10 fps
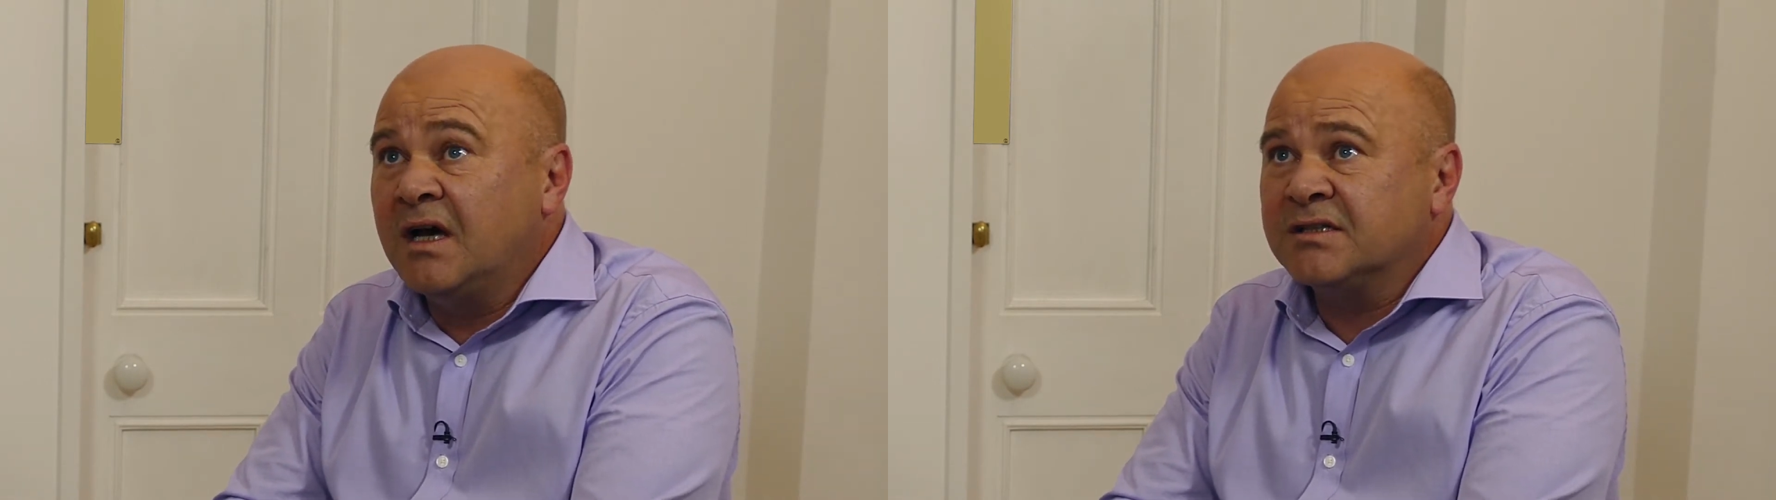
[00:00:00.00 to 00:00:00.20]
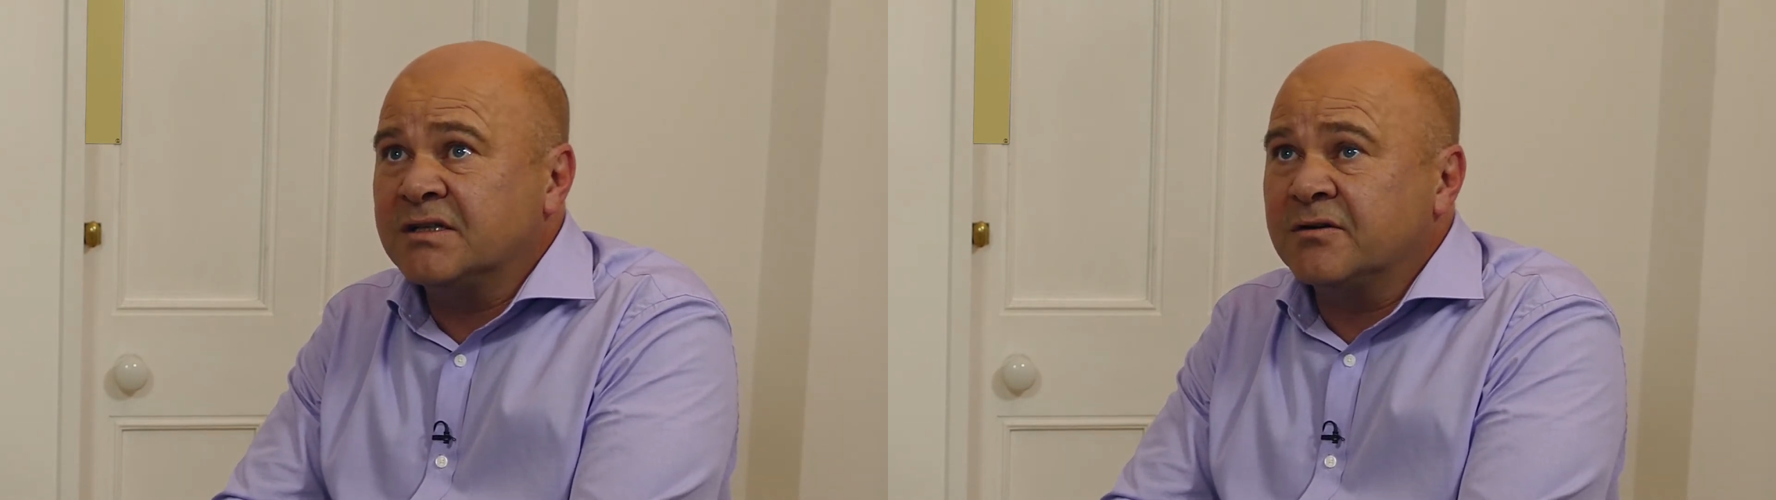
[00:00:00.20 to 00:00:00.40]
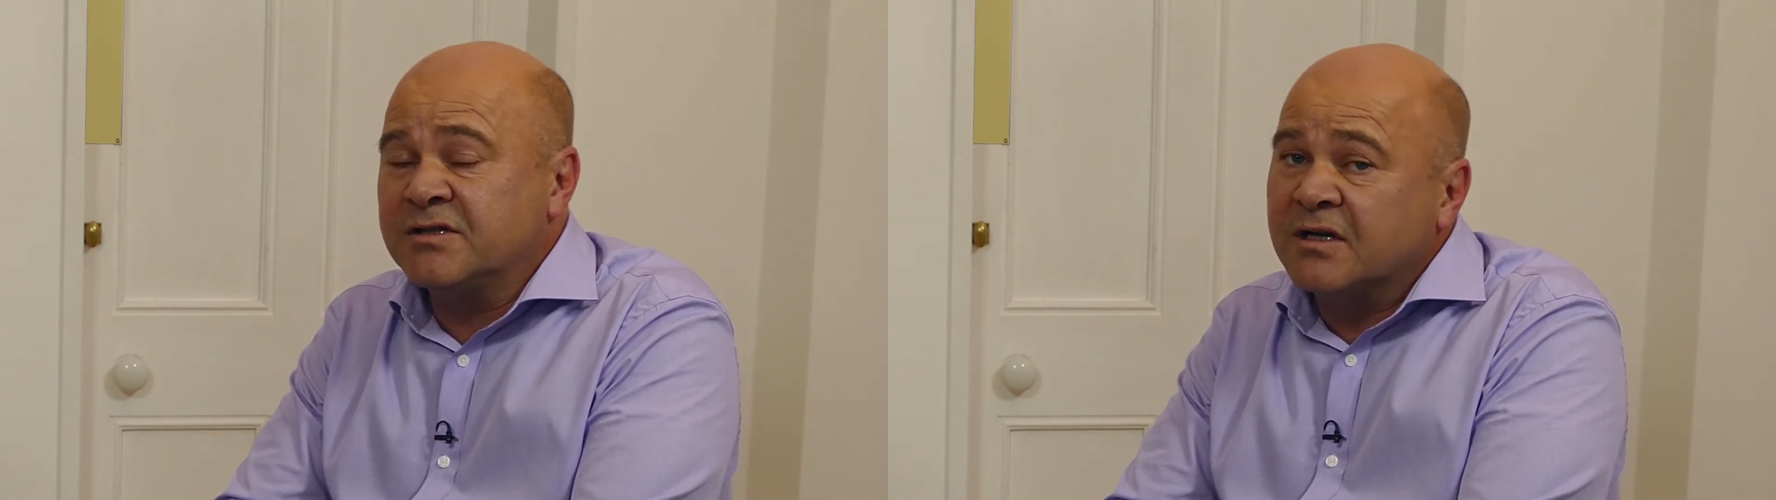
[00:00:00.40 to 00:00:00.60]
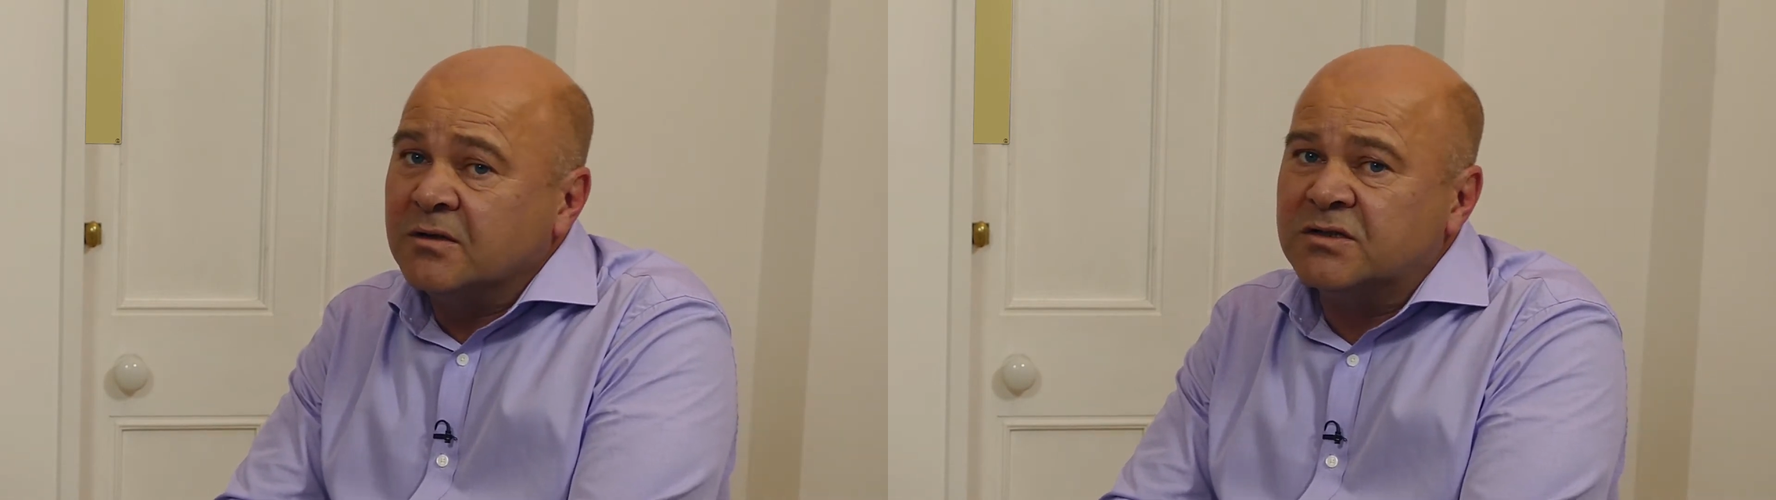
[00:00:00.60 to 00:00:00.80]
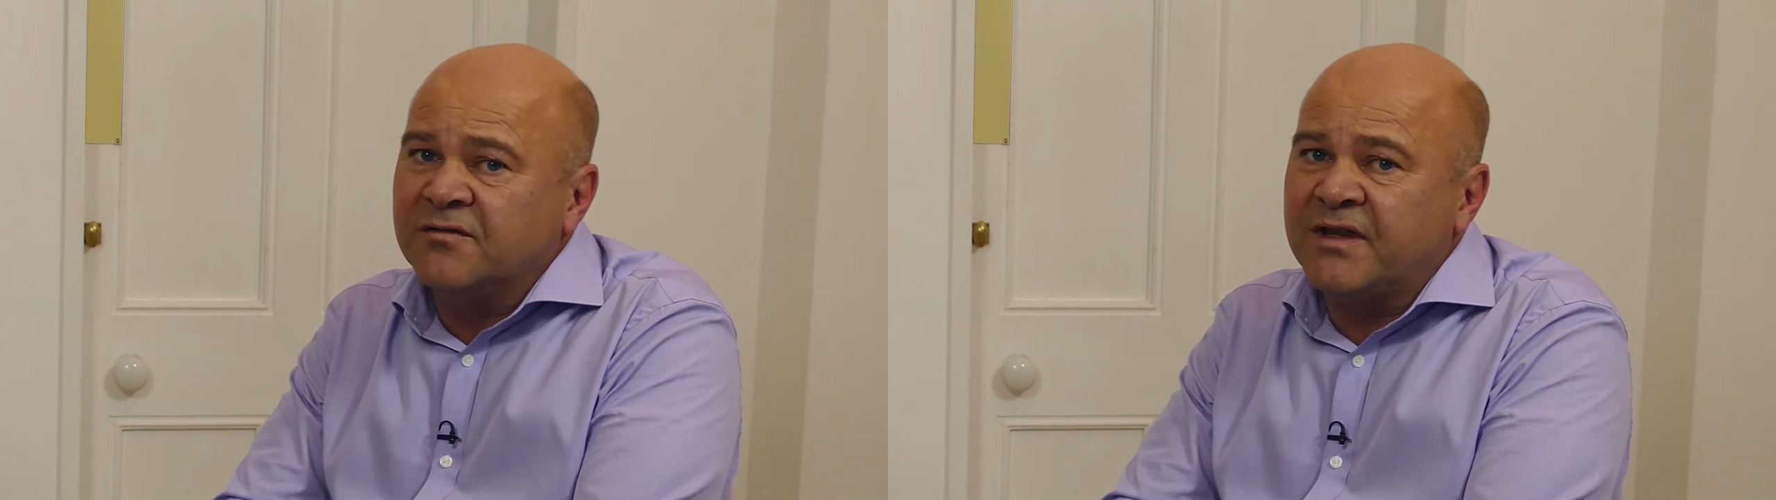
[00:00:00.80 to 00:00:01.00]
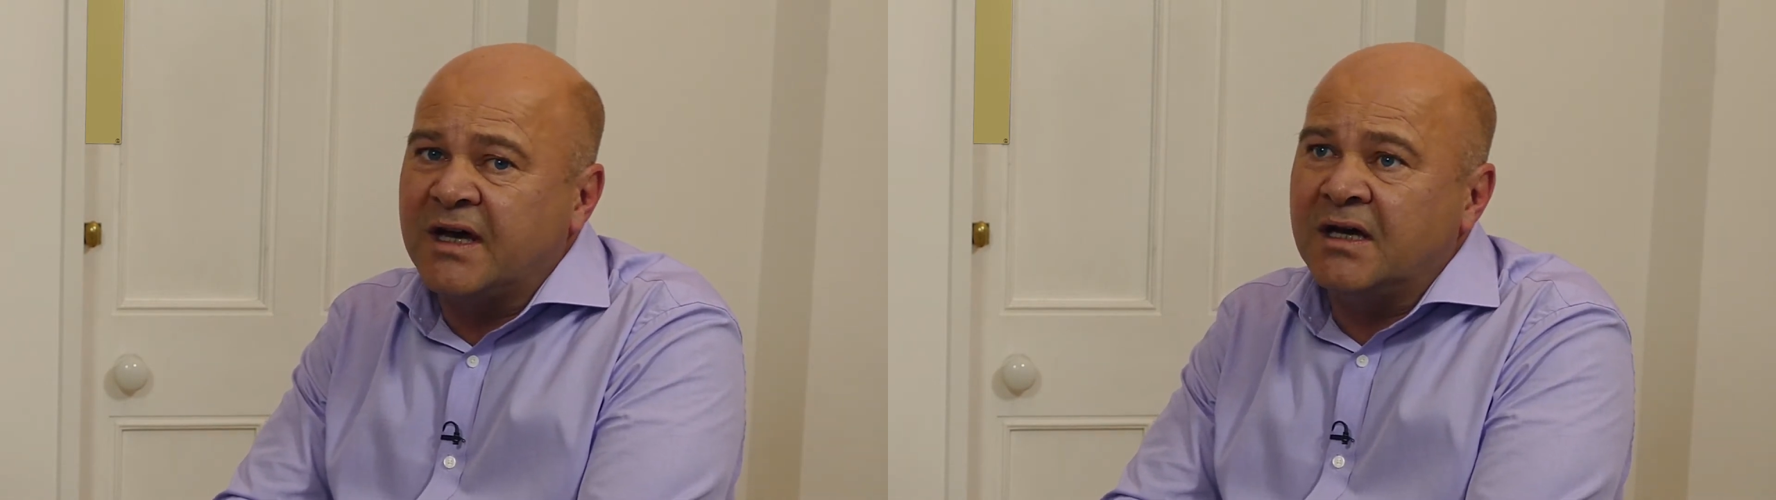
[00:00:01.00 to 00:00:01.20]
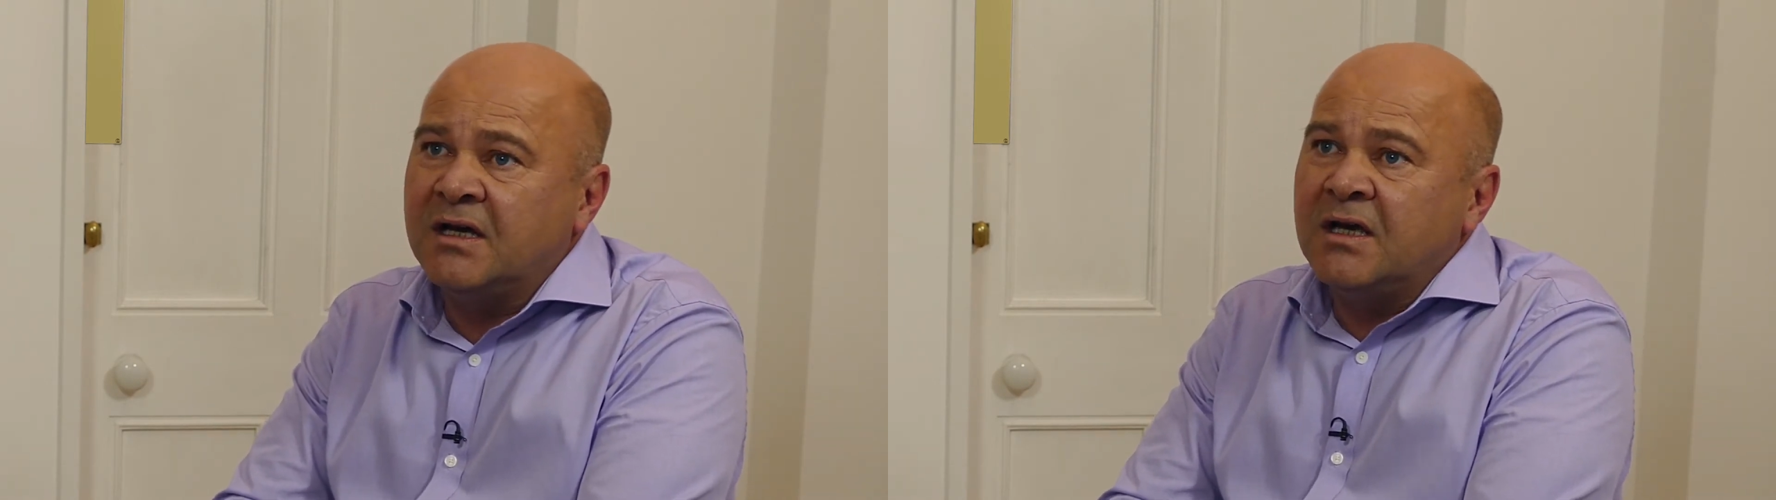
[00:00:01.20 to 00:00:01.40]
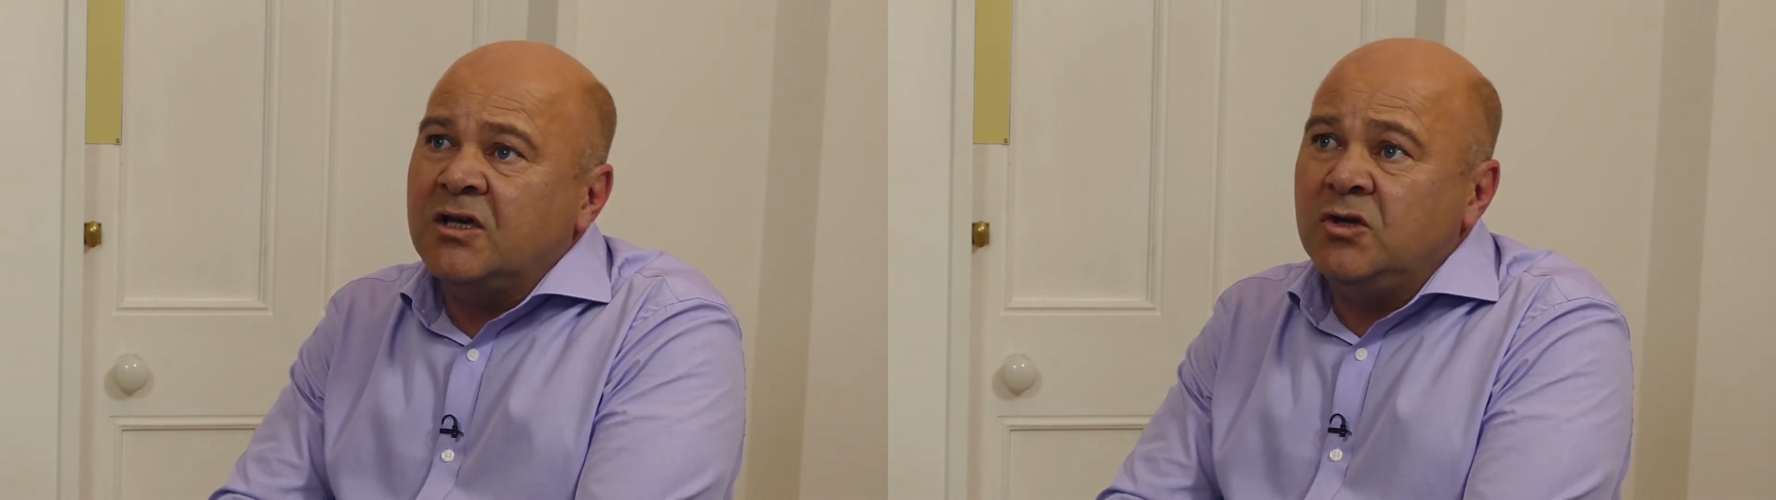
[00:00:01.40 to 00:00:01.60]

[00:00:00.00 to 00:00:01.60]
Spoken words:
As a result of that,